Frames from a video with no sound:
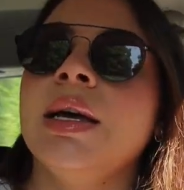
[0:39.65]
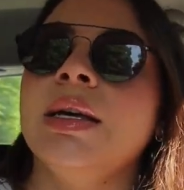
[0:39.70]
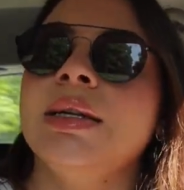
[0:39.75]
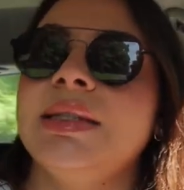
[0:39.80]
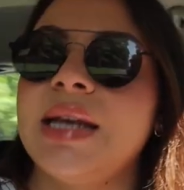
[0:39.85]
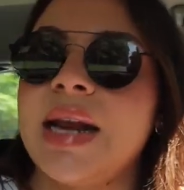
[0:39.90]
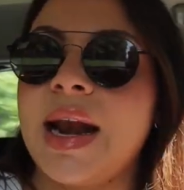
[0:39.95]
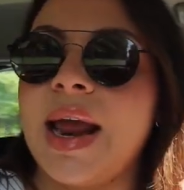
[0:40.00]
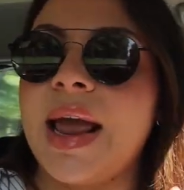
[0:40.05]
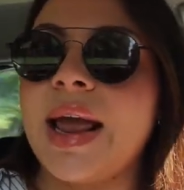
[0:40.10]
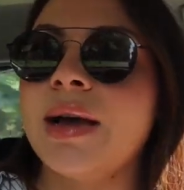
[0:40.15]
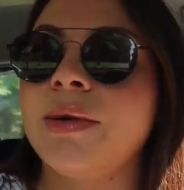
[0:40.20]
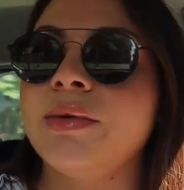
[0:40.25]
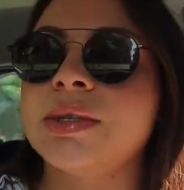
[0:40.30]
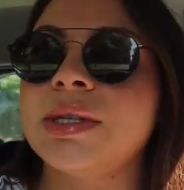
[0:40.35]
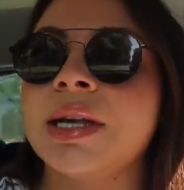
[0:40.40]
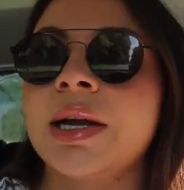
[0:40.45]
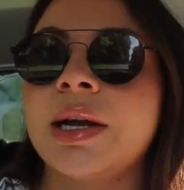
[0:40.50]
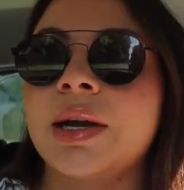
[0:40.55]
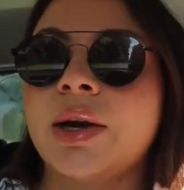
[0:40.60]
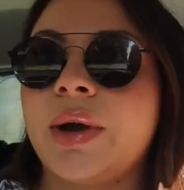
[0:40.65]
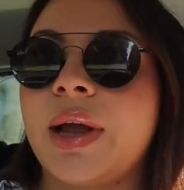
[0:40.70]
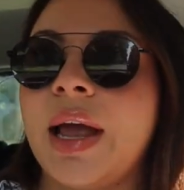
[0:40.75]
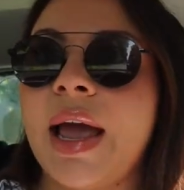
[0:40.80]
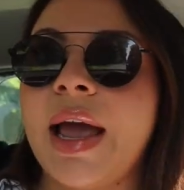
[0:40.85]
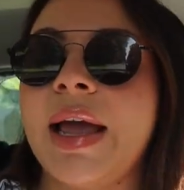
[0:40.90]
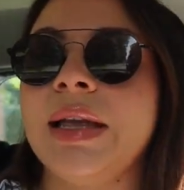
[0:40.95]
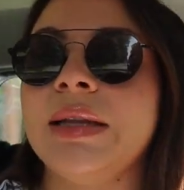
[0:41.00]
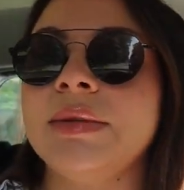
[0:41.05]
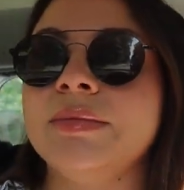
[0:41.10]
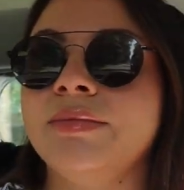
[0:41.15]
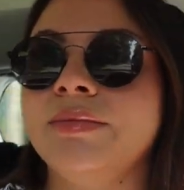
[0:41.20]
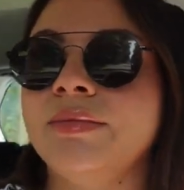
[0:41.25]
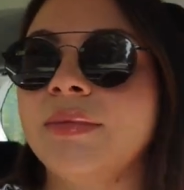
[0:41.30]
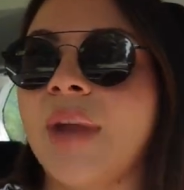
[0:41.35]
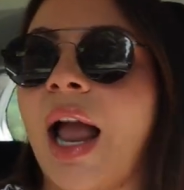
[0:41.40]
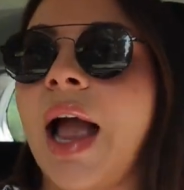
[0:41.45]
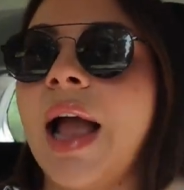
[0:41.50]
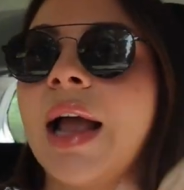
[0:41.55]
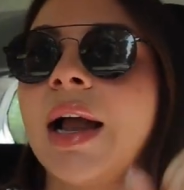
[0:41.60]
today I was like, okay,
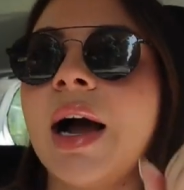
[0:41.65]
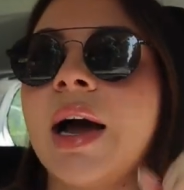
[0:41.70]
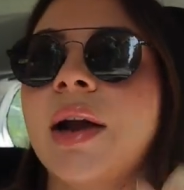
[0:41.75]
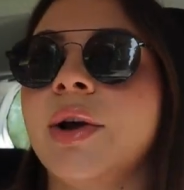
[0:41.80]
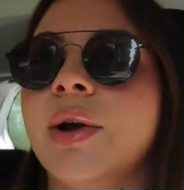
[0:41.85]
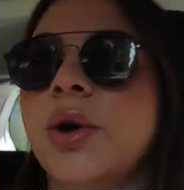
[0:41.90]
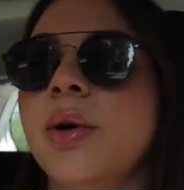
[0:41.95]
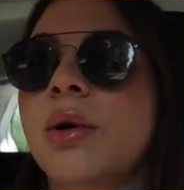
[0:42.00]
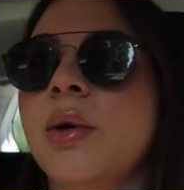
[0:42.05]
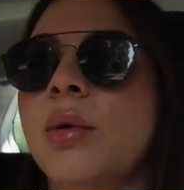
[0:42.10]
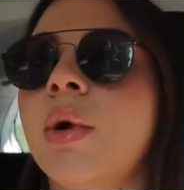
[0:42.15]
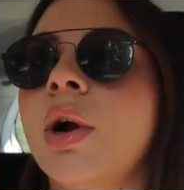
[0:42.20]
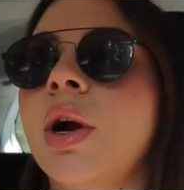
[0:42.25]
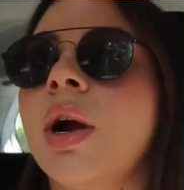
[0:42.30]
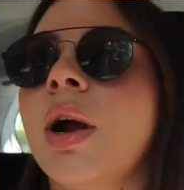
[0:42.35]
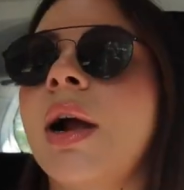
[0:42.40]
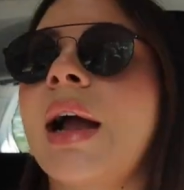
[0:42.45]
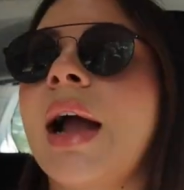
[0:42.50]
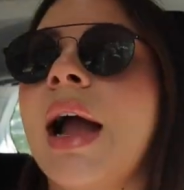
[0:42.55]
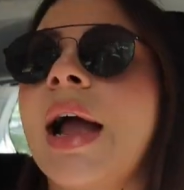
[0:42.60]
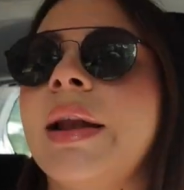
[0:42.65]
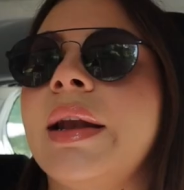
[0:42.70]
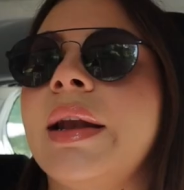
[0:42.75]
I gotta go to work. I